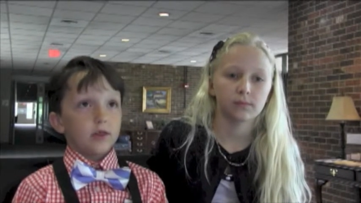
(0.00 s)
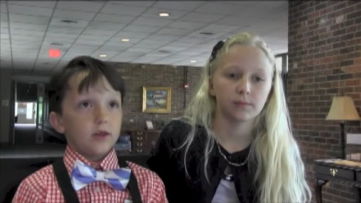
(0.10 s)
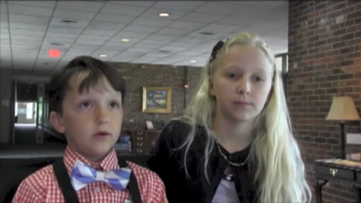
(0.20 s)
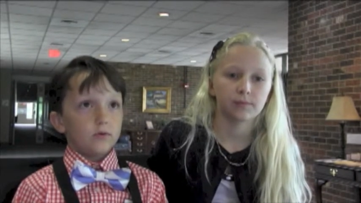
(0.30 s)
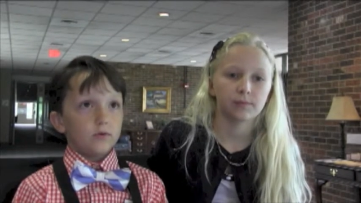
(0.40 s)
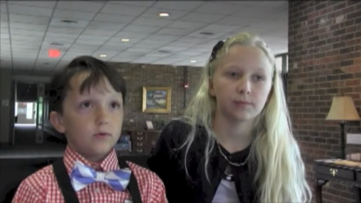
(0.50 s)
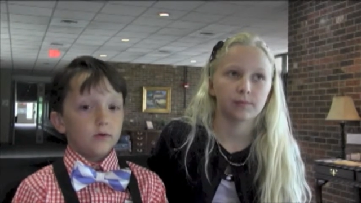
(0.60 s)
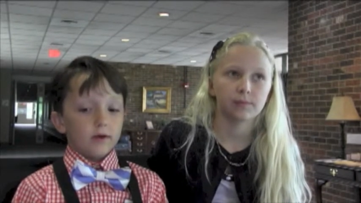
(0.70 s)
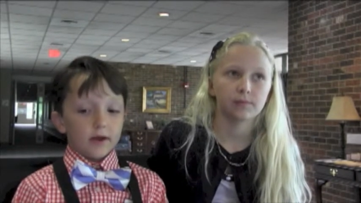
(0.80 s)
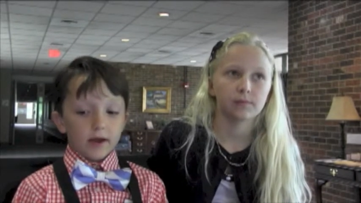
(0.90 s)
Speaker 1: with you."
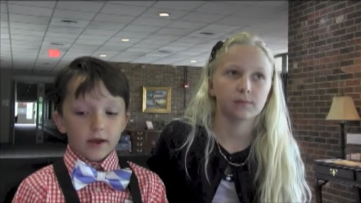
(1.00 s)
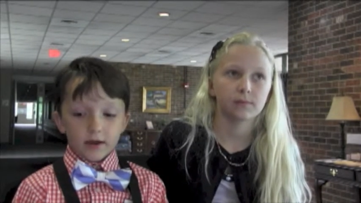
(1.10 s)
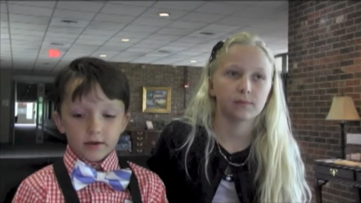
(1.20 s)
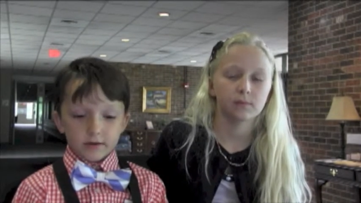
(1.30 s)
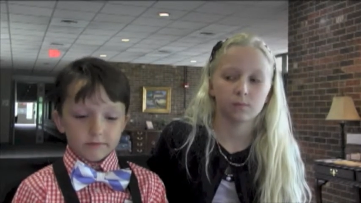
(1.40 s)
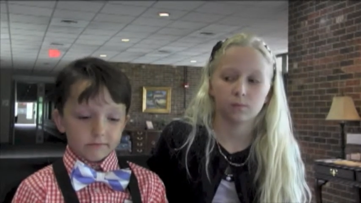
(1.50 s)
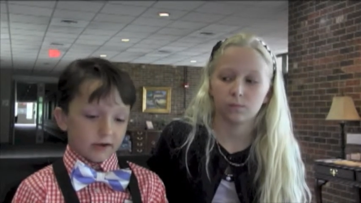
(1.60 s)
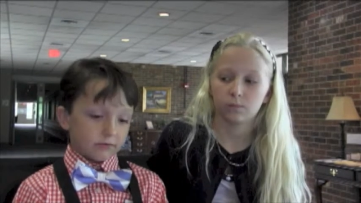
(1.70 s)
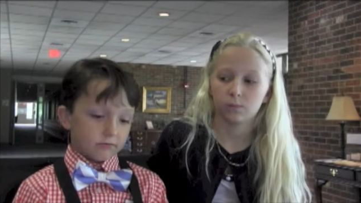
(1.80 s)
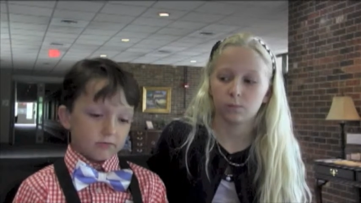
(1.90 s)
And
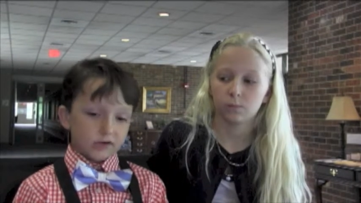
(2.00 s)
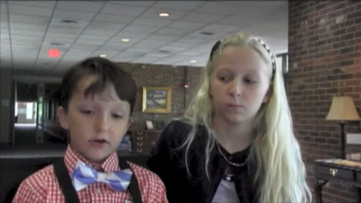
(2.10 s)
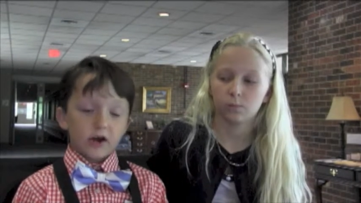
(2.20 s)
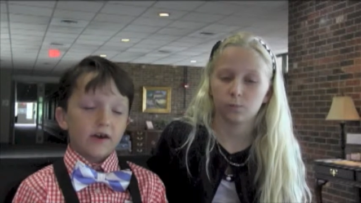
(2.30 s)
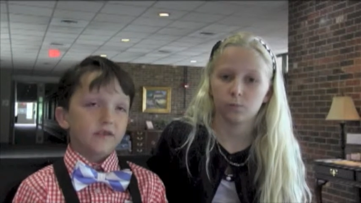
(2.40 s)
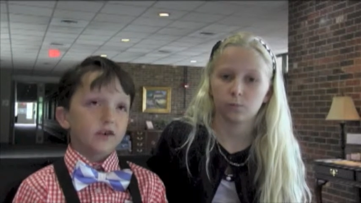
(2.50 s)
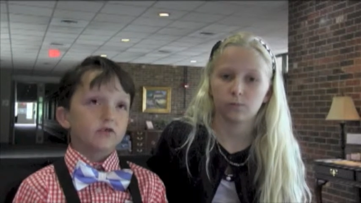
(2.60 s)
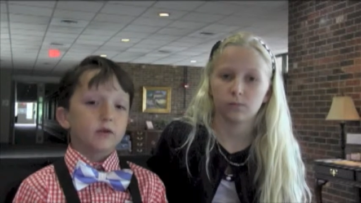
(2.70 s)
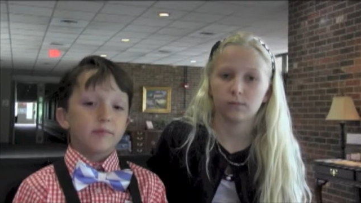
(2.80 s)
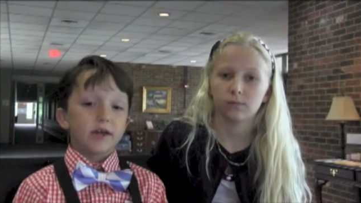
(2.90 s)
like, say you're having
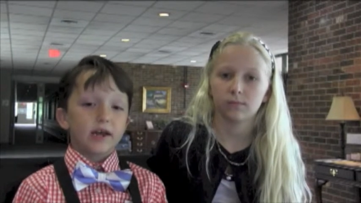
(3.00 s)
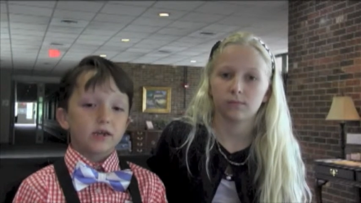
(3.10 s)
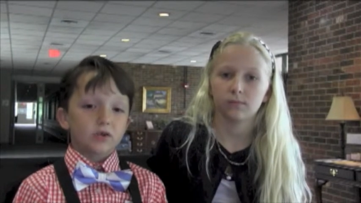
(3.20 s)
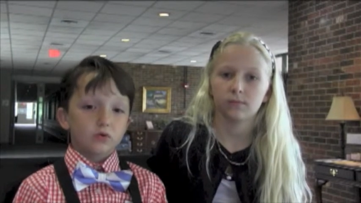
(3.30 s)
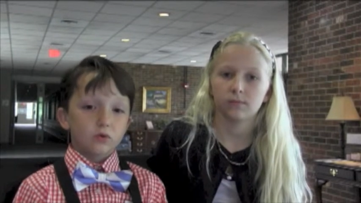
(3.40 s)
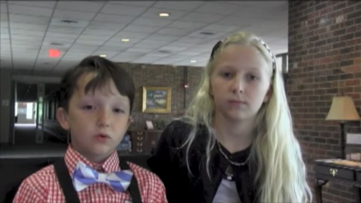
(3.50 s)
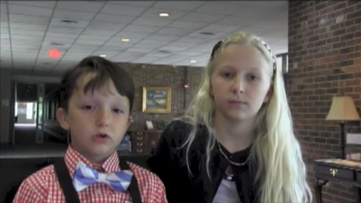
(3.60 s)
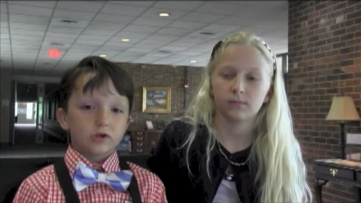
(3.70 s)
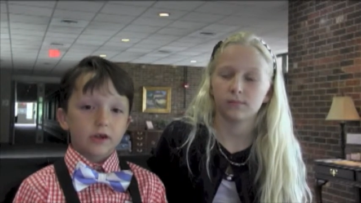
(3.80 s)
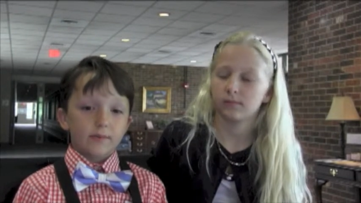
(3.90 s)
a crummy day in school,
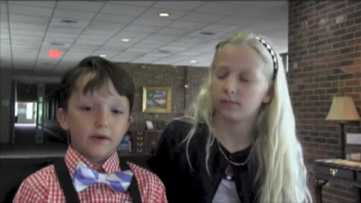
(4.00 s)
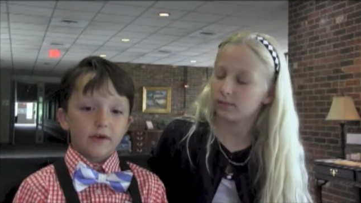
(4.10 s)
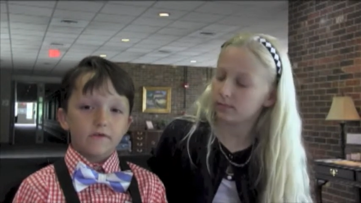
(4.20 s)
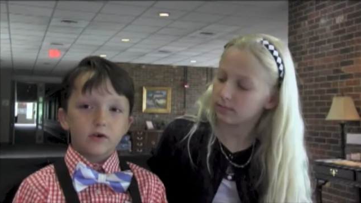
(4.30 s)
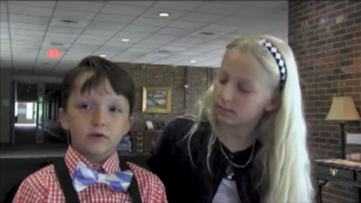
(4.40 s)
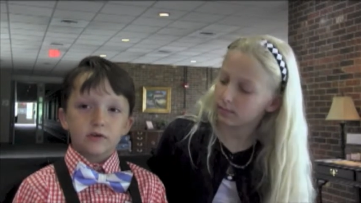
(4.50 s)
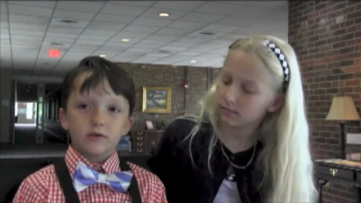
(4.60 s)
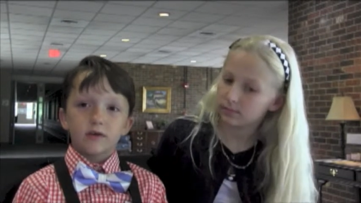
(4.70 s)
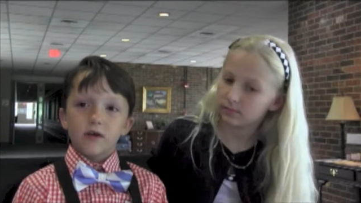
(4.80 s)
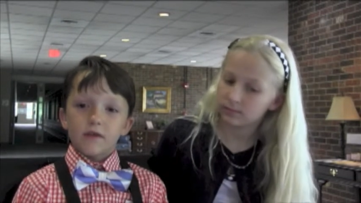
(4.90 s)
just think about that verse
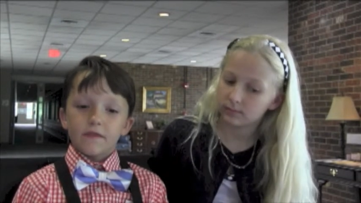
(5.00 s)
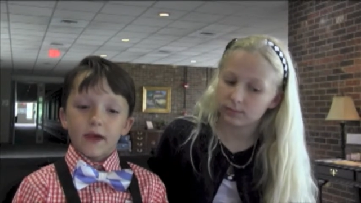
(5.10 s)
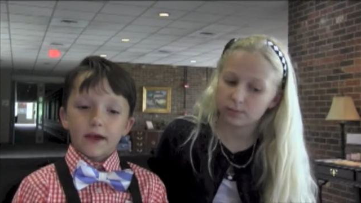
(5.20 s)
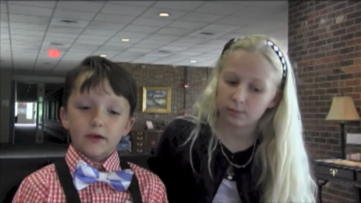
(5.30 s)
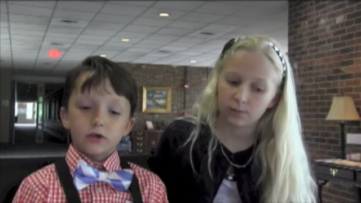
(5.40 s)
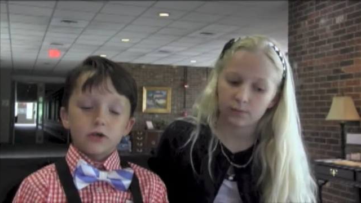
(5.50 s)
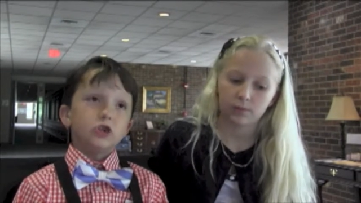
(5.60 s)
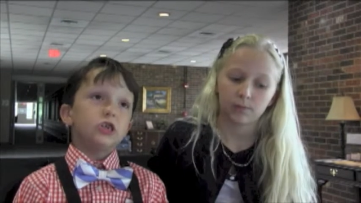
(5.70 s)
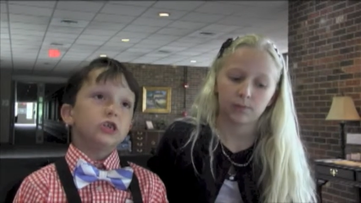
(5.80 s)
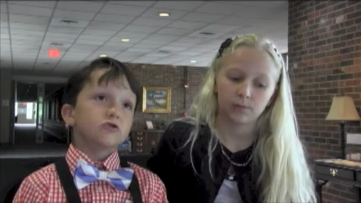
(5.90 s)
and like,
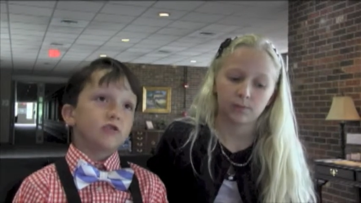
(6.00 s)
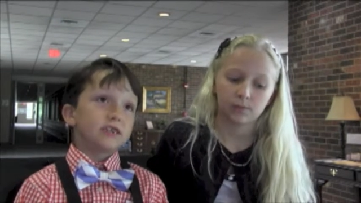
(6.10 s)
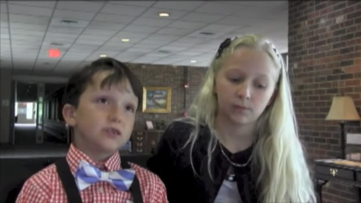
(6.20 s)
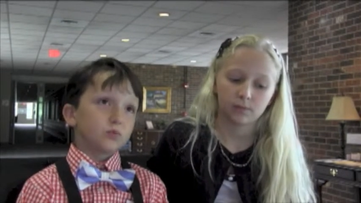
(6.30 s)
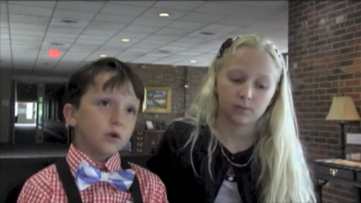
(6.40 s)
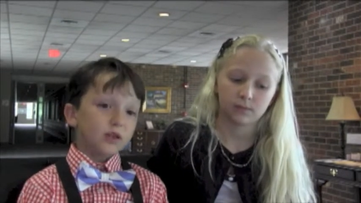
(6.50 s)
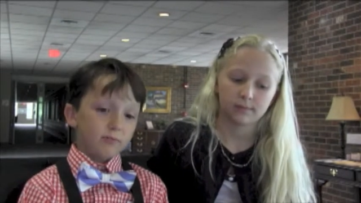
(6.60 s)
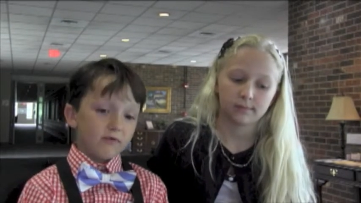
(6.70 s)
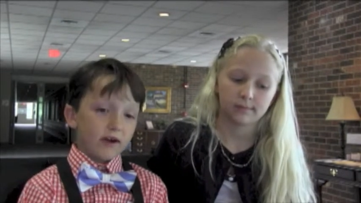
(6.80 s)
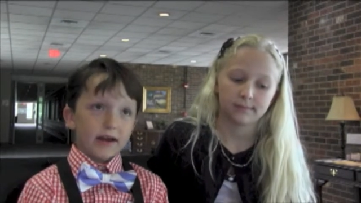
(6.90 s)
Jesus Christ is
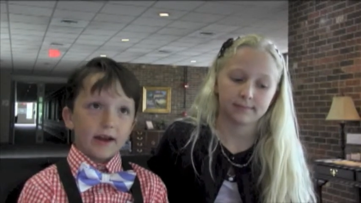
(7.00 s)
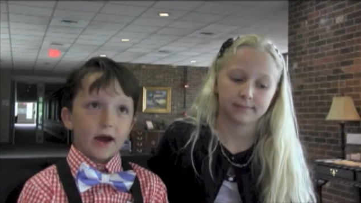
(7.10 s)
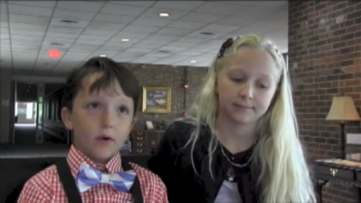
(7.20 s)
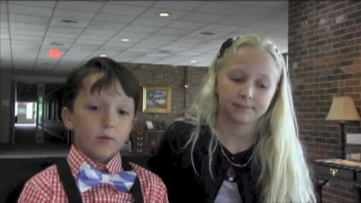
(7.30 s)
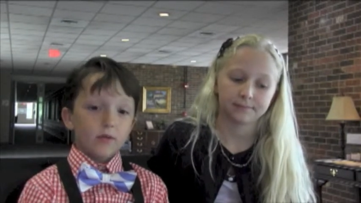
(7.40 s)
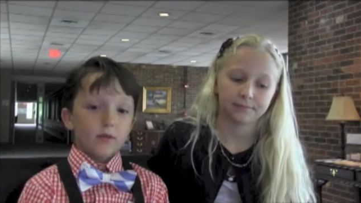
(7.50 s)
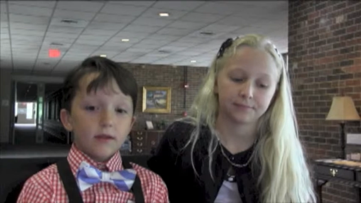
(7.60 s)
with me right now.